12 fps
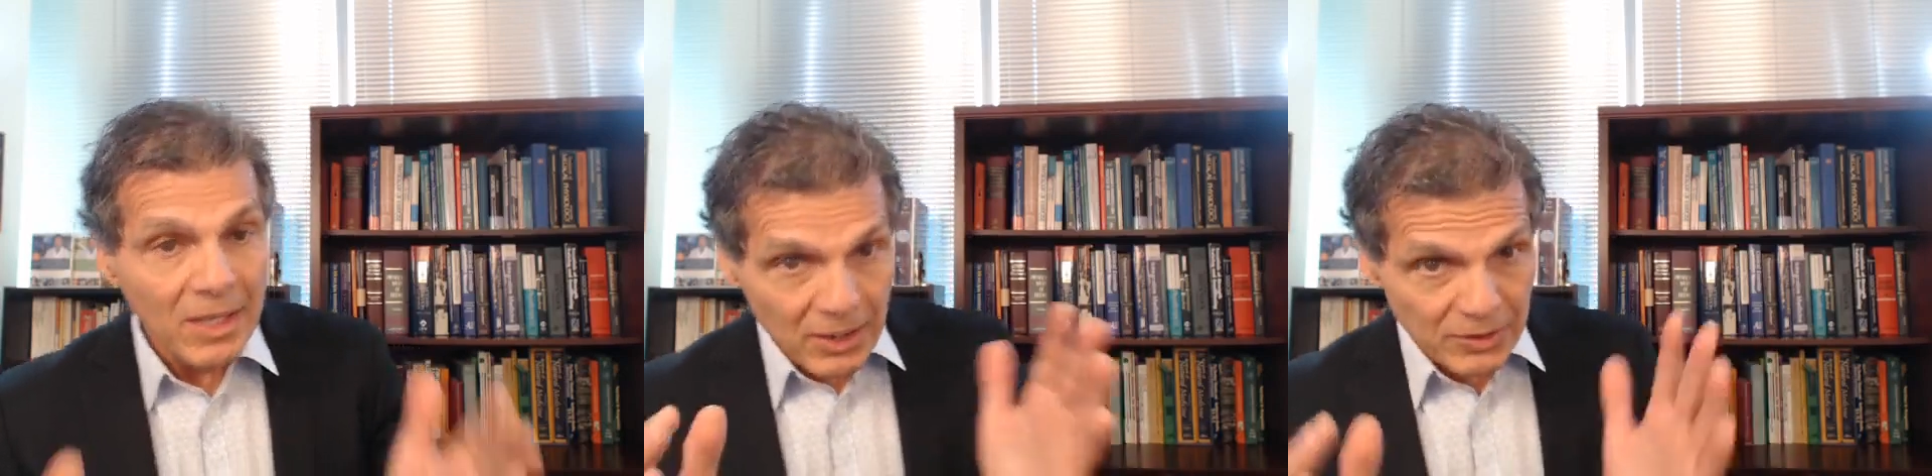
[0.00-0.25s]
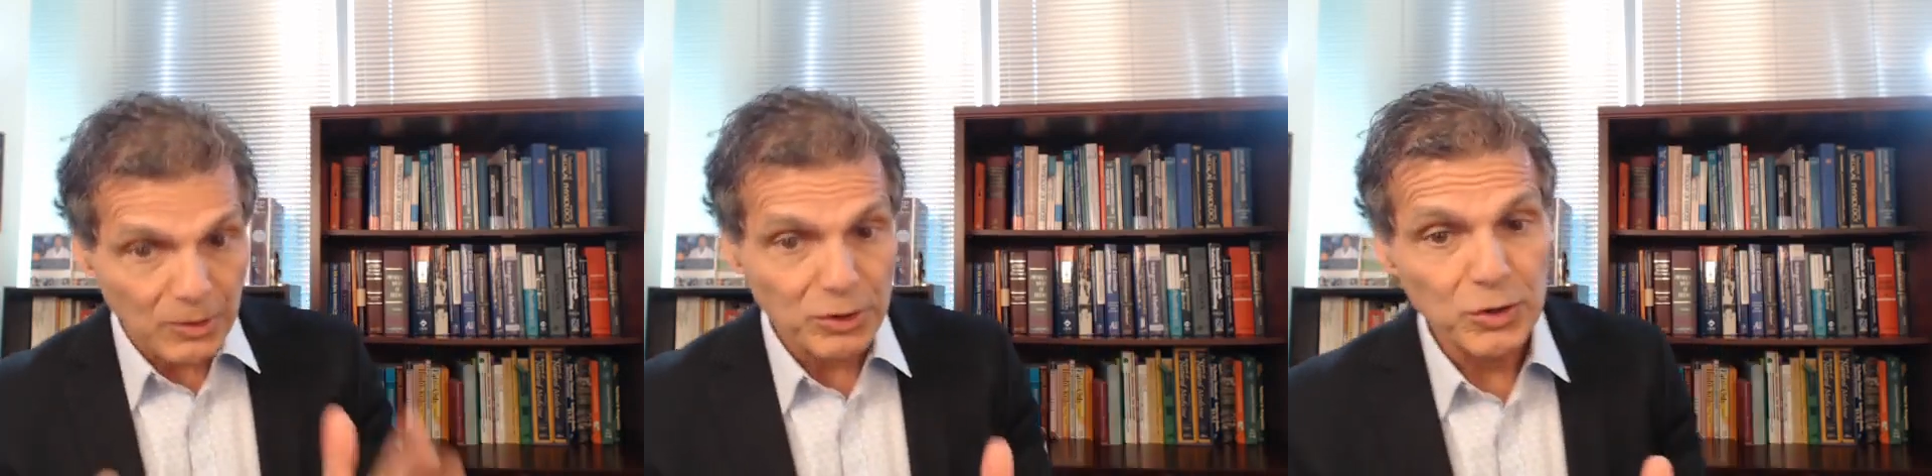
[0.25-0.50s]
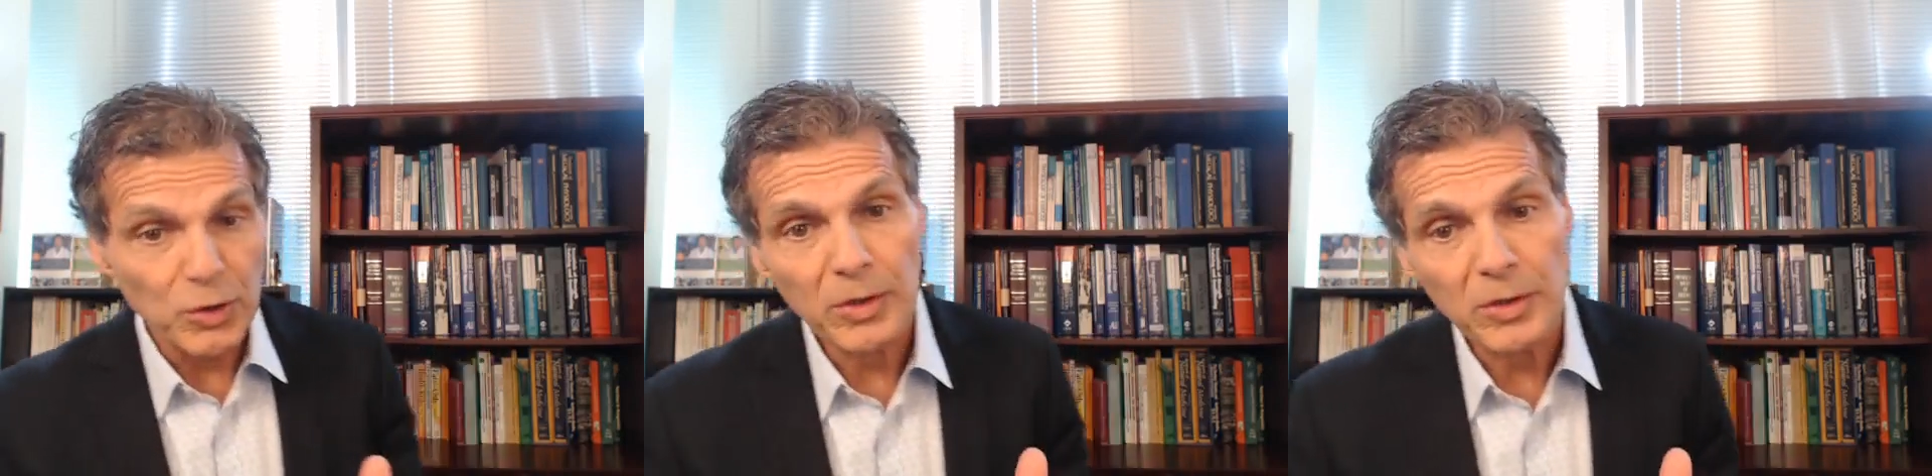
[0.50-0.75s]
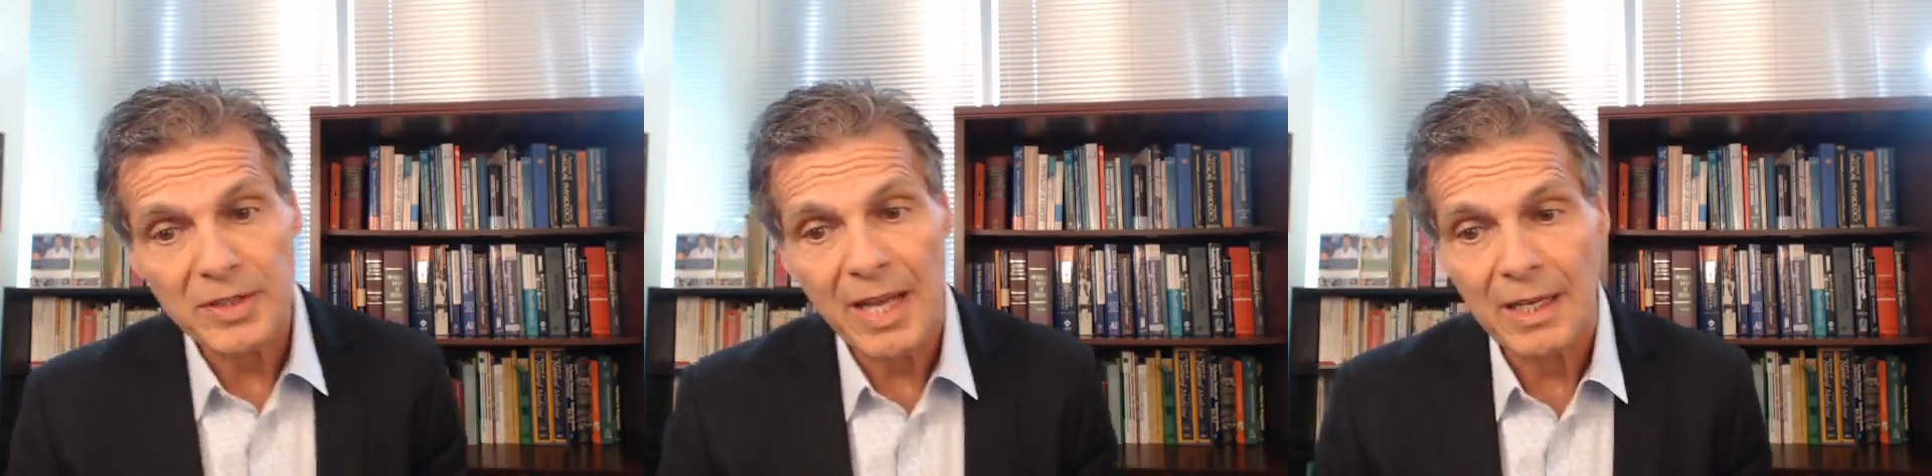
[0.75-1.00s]
So
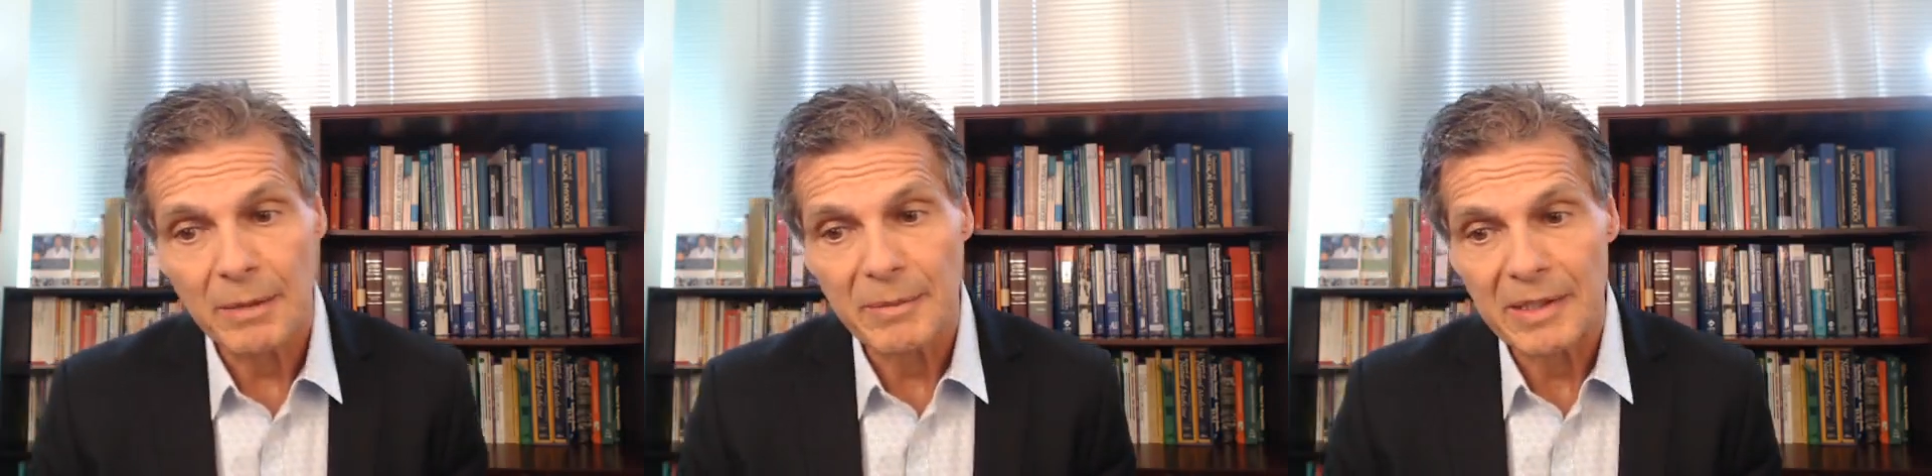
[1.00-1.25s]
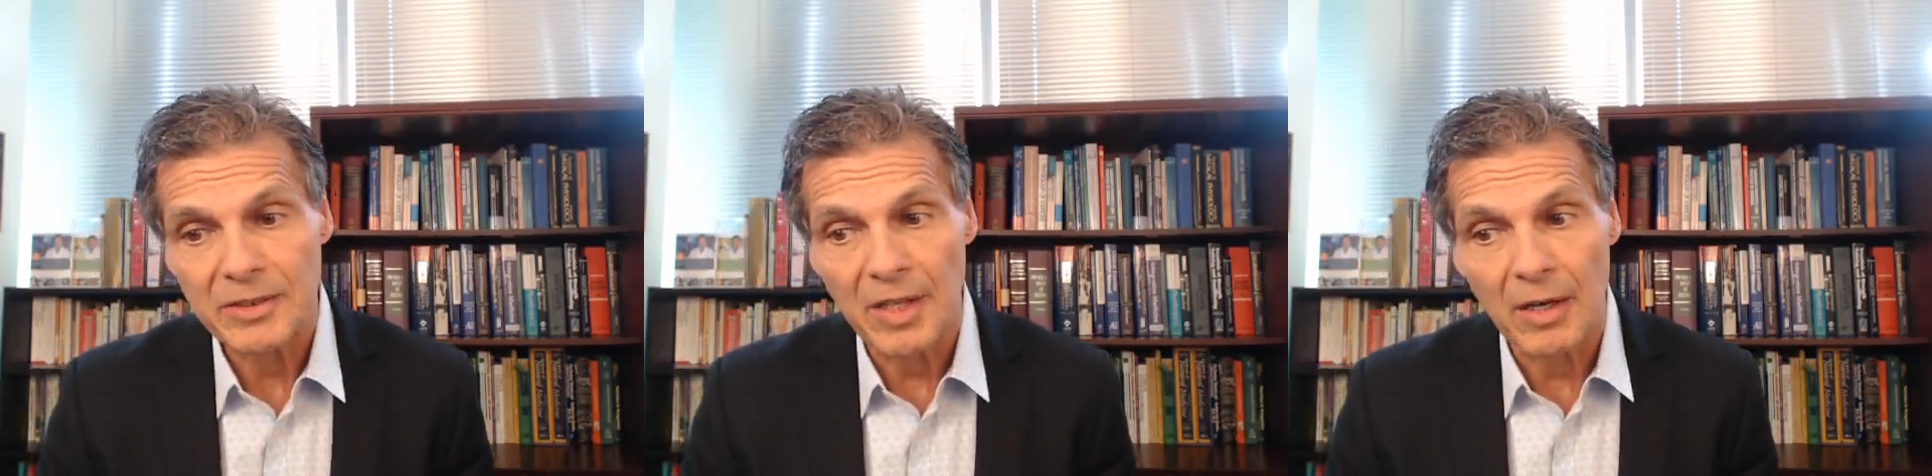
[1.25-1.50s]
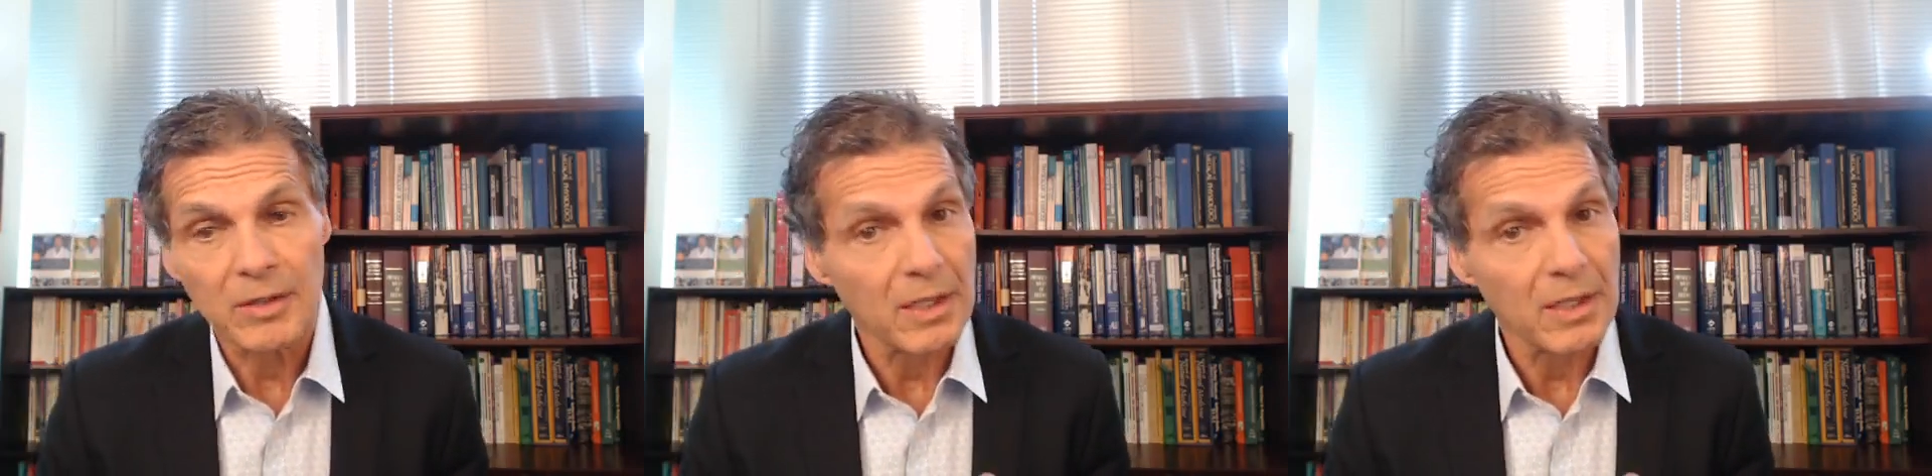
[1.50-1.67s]
shorter telomeres are